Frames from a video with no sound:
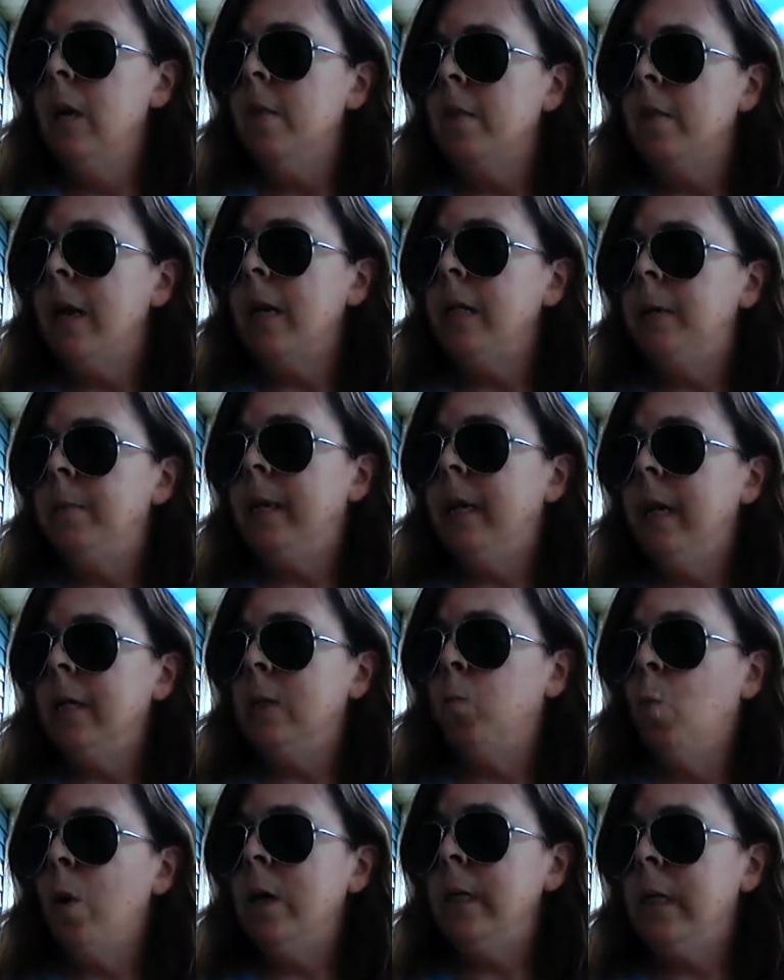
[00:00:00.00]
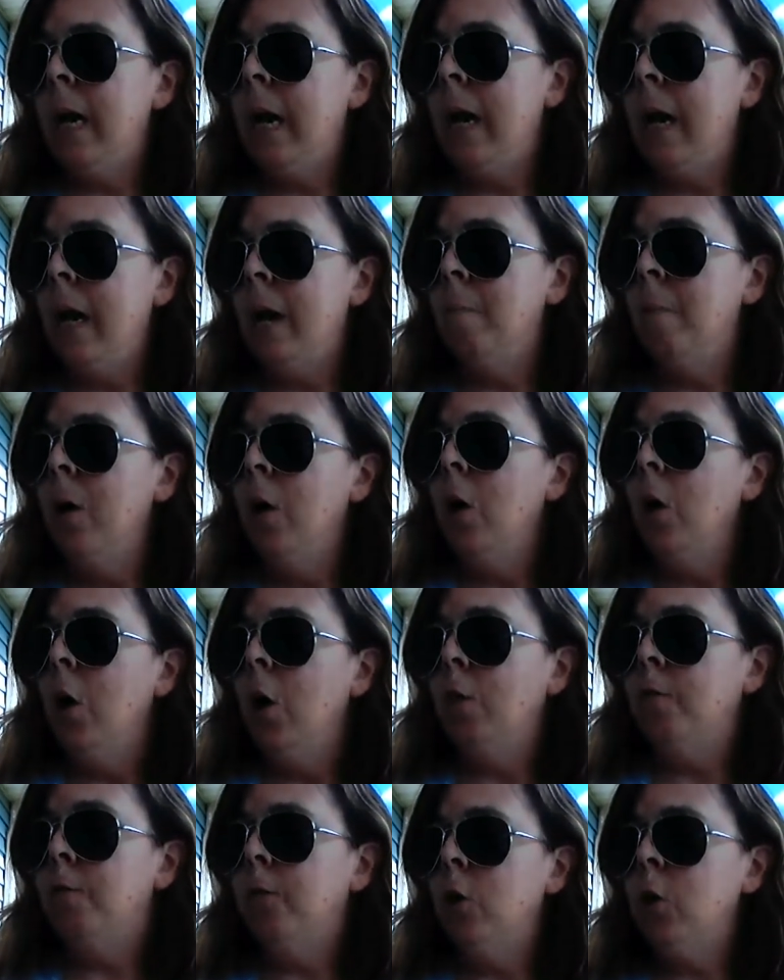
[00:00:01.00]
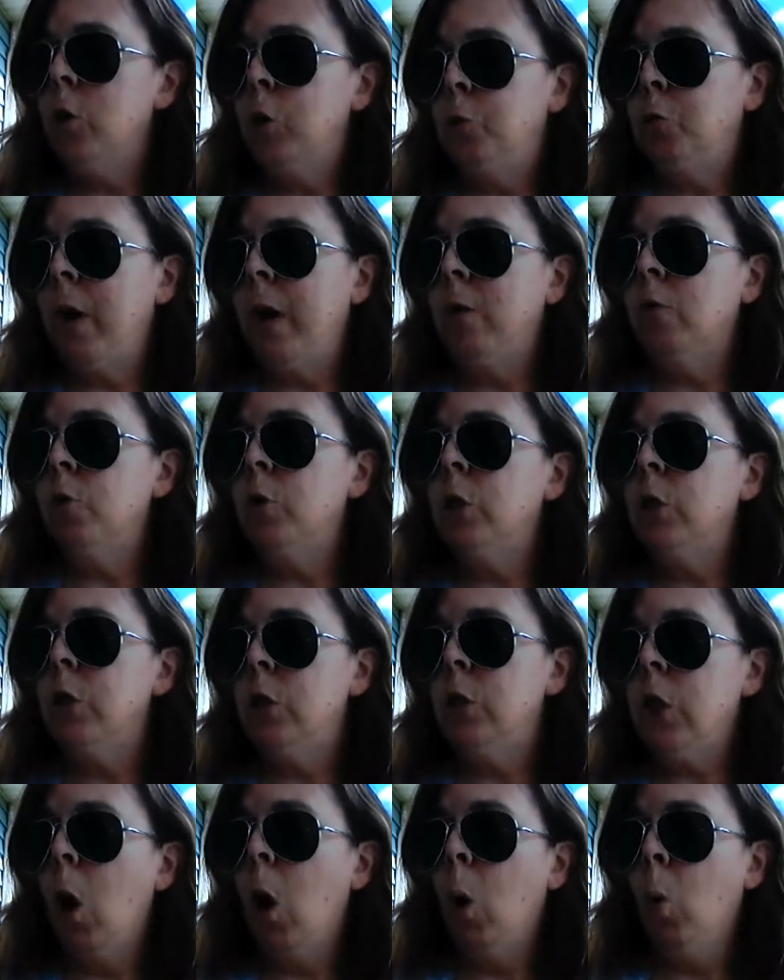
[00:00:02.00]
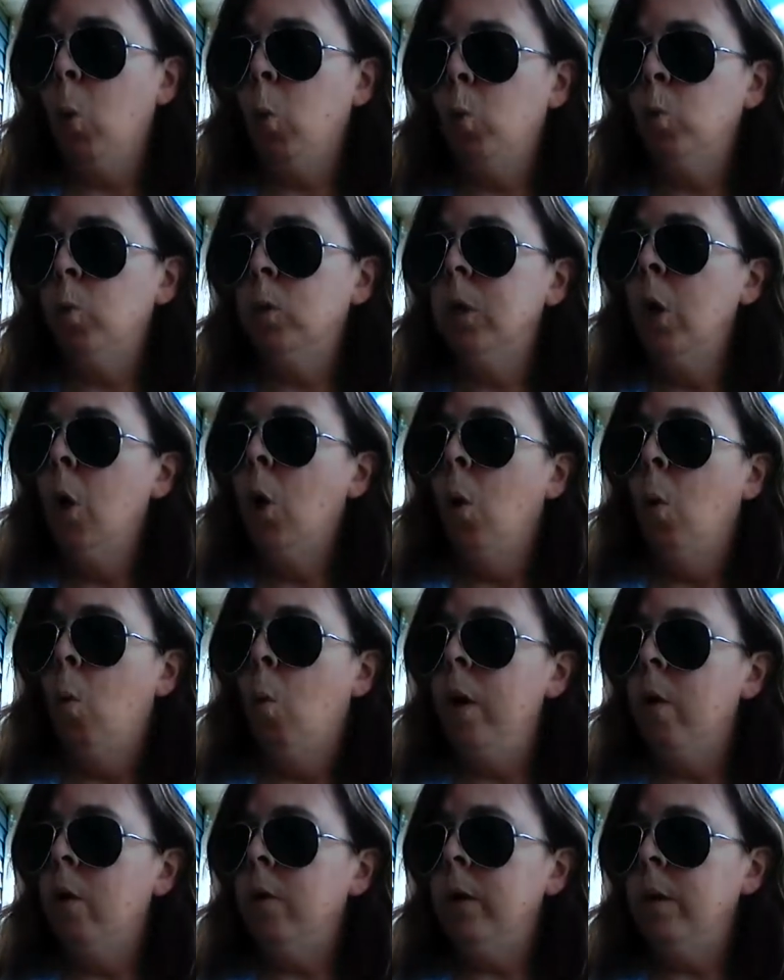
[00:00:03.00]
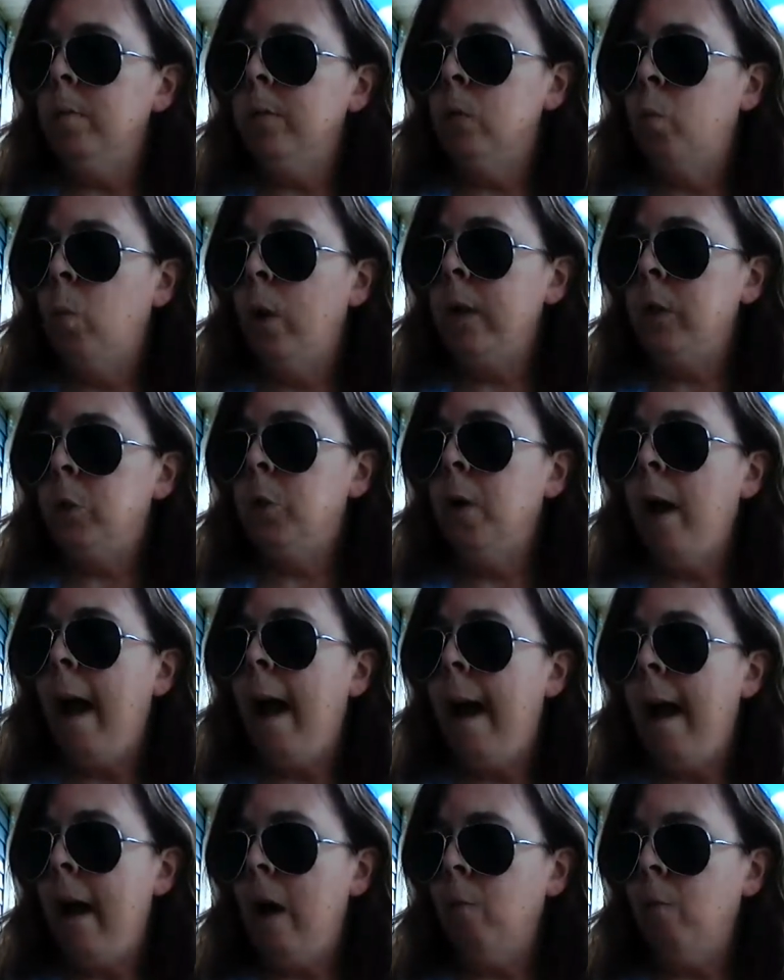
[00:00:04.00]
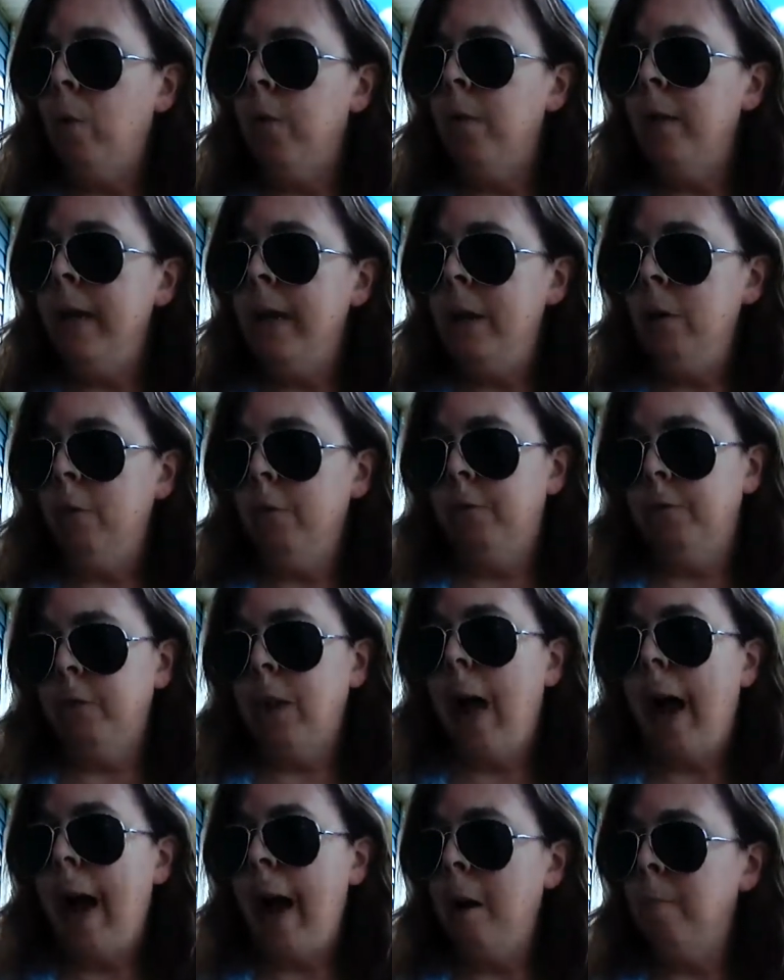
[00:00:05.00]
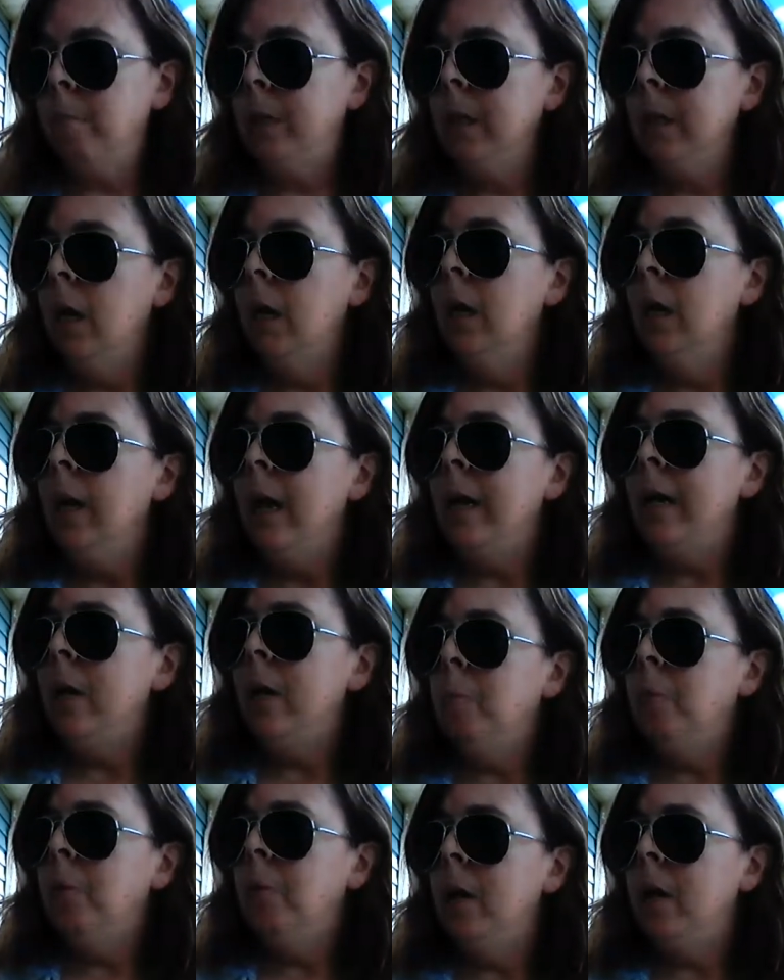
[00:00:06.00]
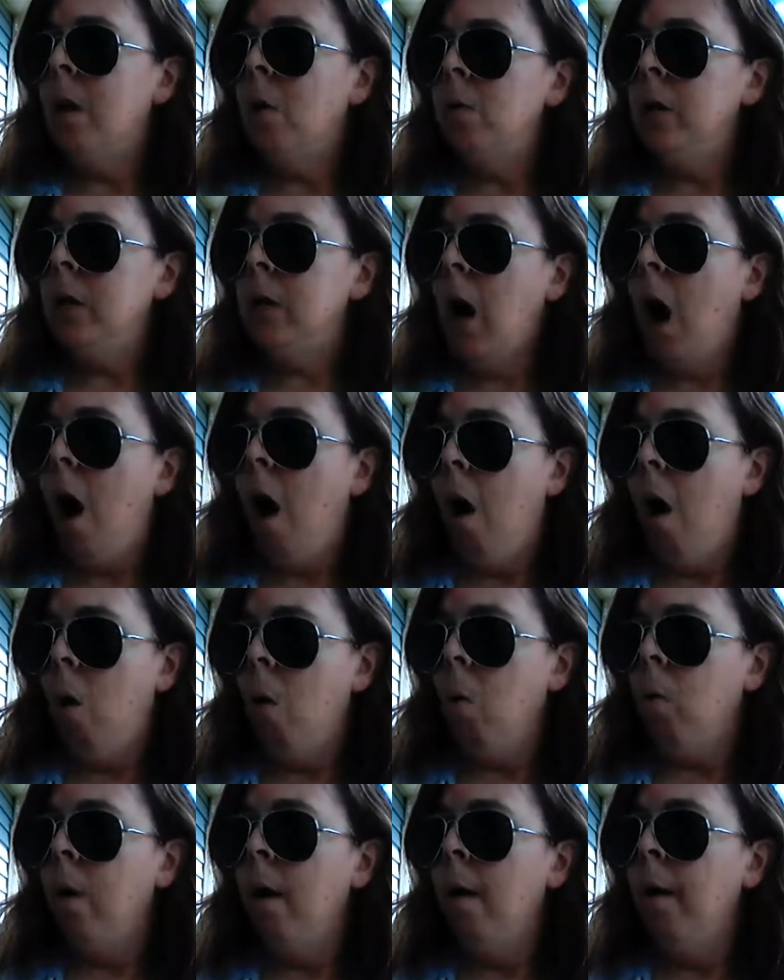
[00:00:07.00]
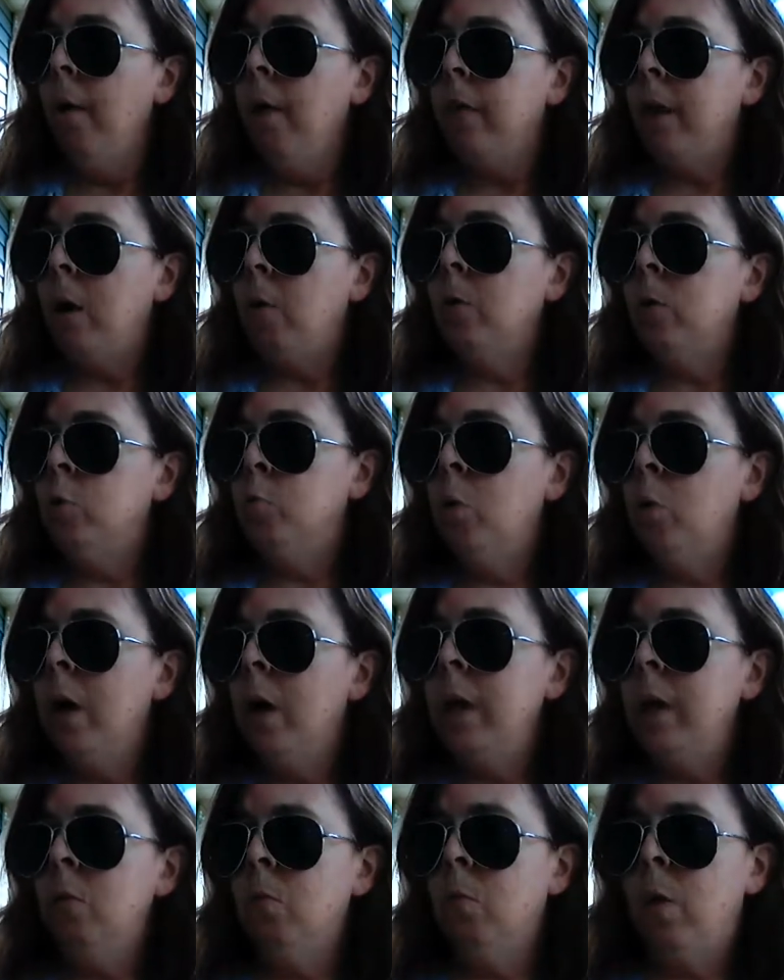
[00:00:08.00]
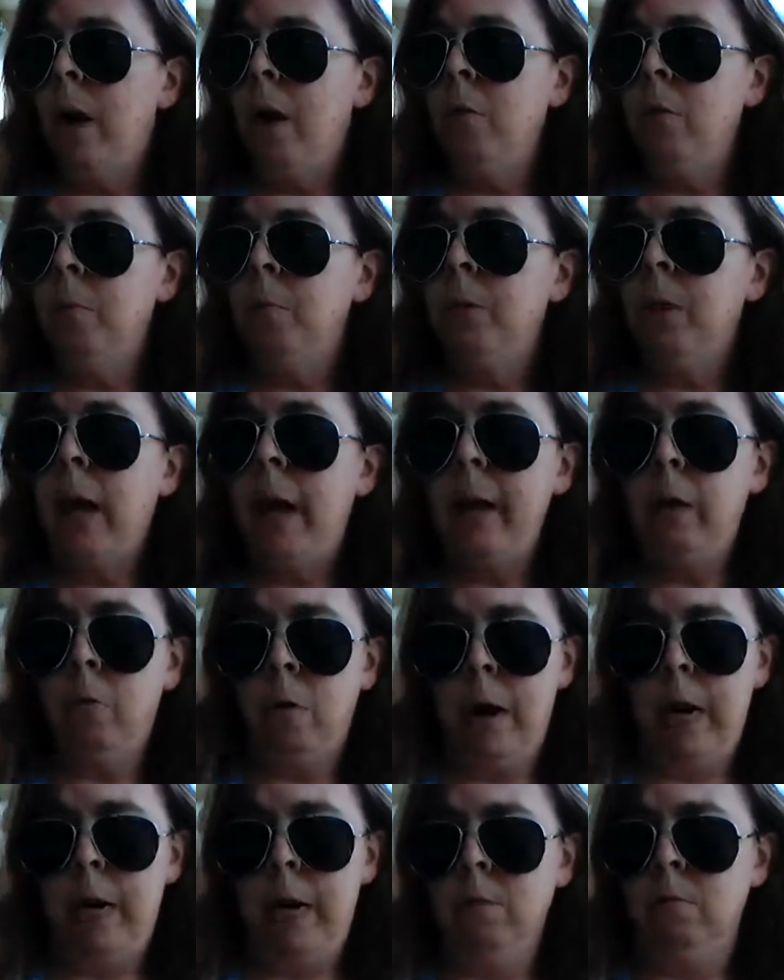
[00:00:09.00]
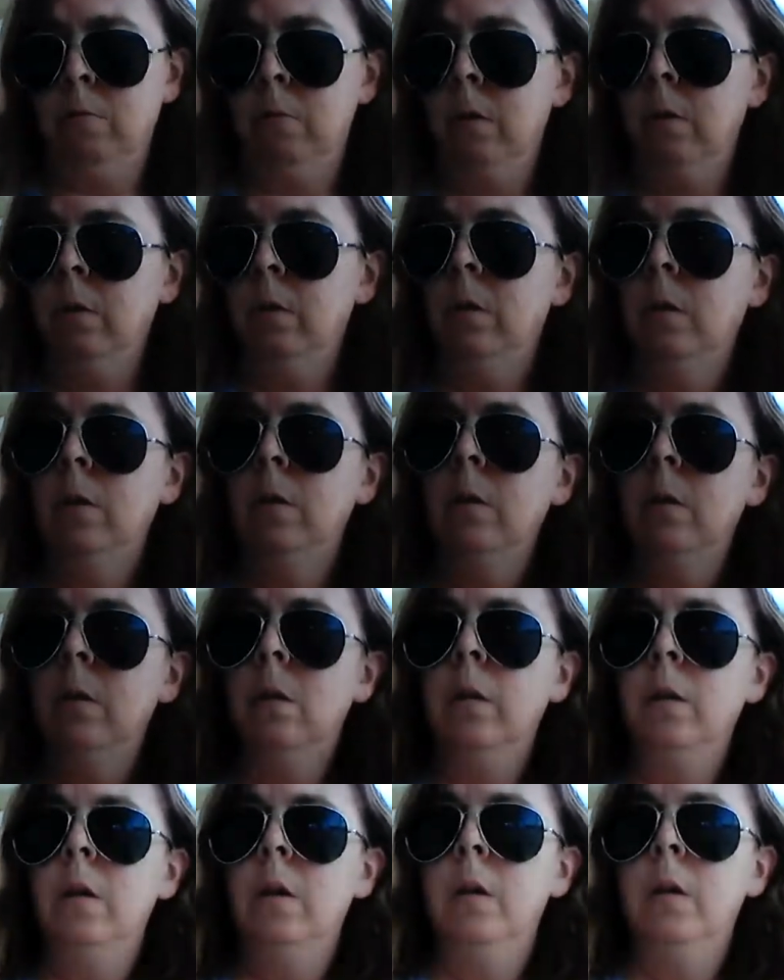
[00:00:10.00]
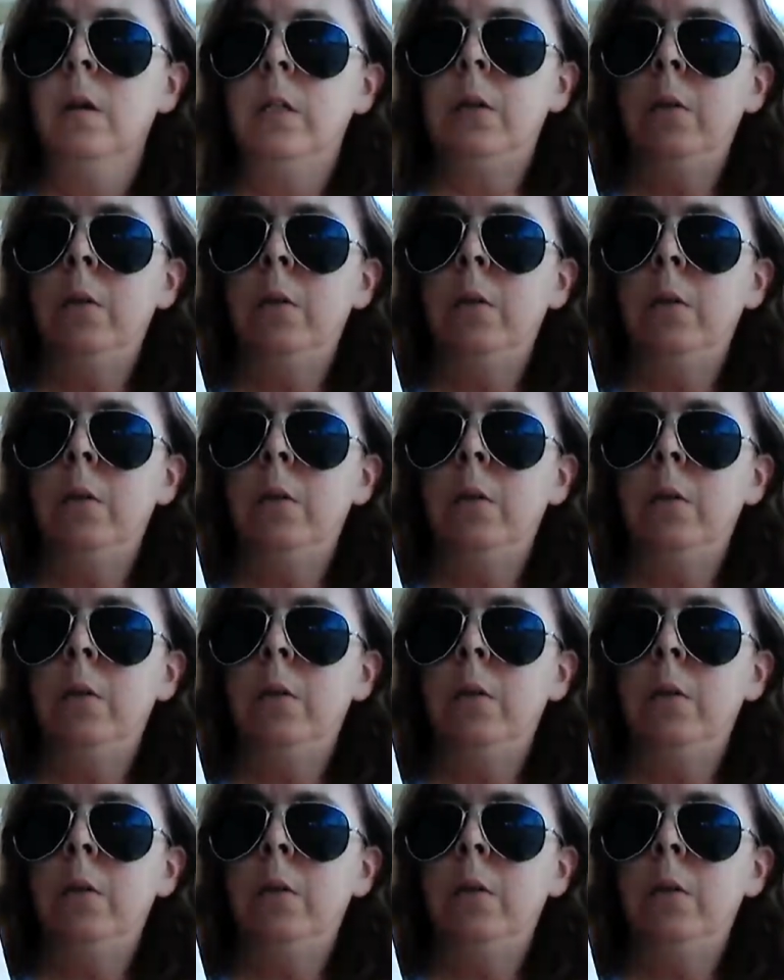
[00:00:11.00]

That's because one time a first grader stole William's winter hat with the ear flaps and he put it on a dog that was running around the playground. So